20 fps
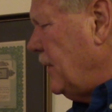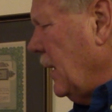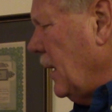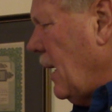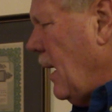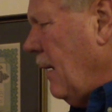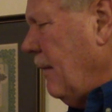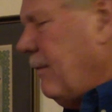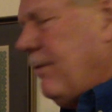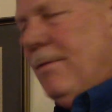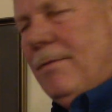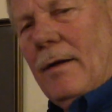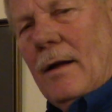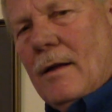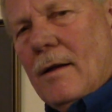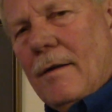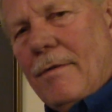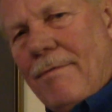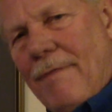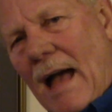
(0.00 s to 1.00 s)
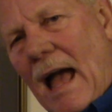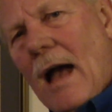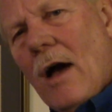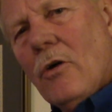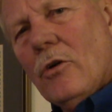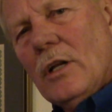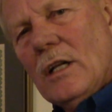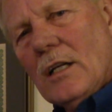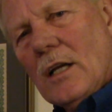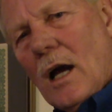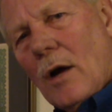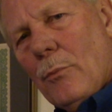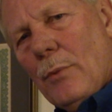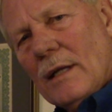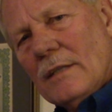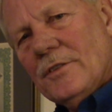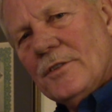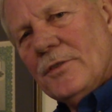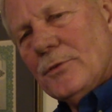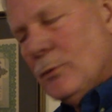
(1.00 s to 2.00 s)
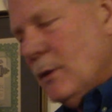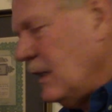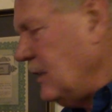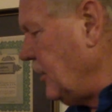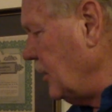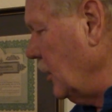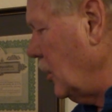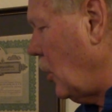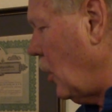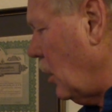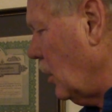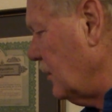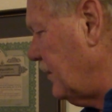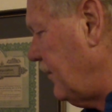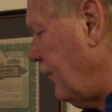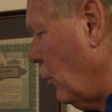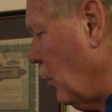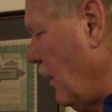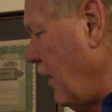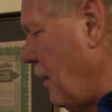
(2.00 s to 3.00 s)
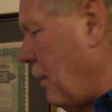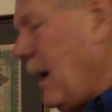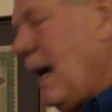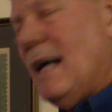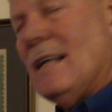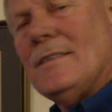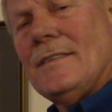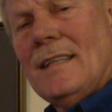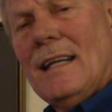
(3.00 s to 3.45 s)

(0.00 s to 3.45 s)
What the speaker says: that I've found and got registration cards for in the past.